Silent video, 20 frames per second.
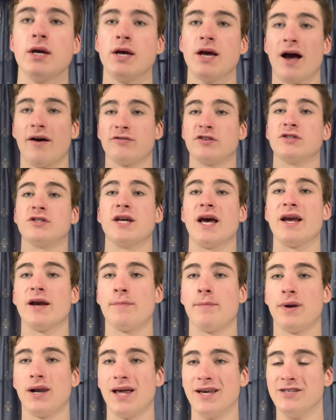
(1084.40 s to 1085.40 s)
have to
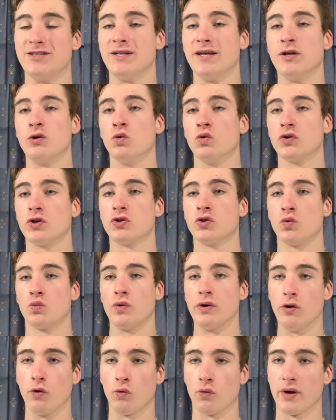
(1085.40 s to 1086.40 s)
take place in order to
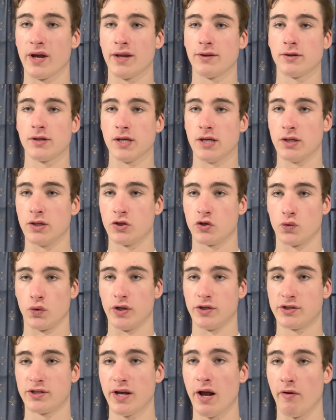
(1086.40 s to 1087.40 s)
reorient the
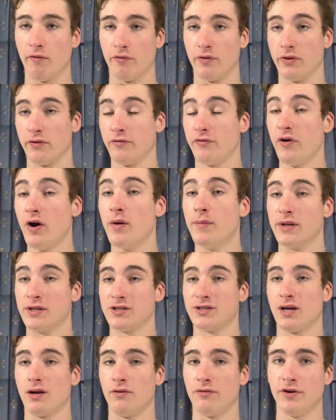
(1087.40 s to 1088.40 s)
industry itself and the firm
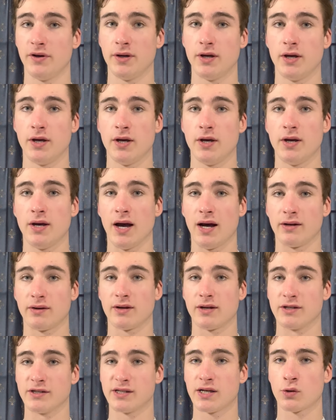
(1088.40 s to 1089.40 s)
itself. And
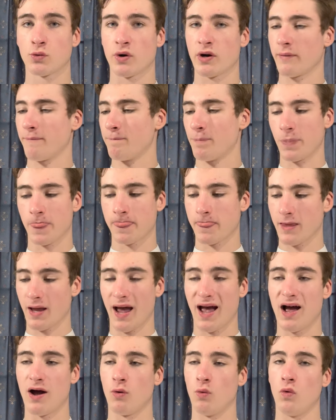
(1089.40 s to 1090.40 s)
considering
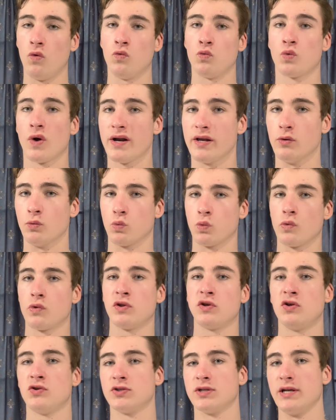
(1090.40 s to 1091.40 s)
how already
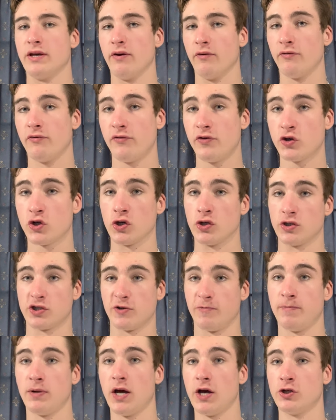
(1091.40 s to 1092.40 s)
ruthlessly efficient
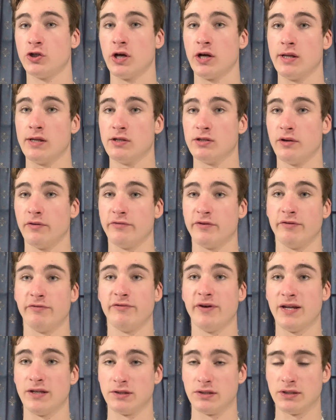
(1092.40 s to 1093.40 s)
supply chains of
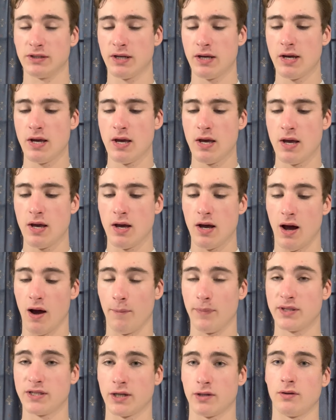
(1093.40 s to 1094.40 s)
defense,
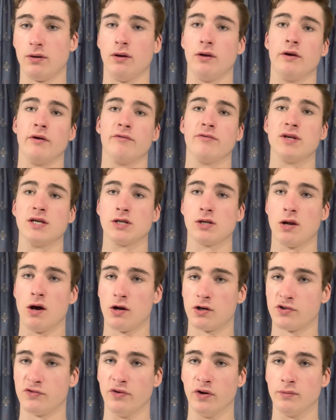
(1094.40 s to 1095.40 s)
particularly of these
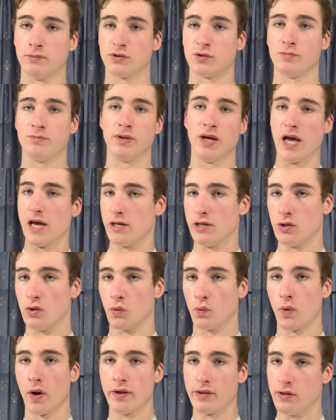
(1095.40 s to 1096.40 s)
large firms, BAE,
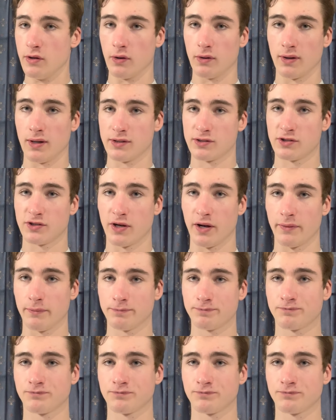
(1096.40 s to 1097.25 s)
Raytheon, let's say,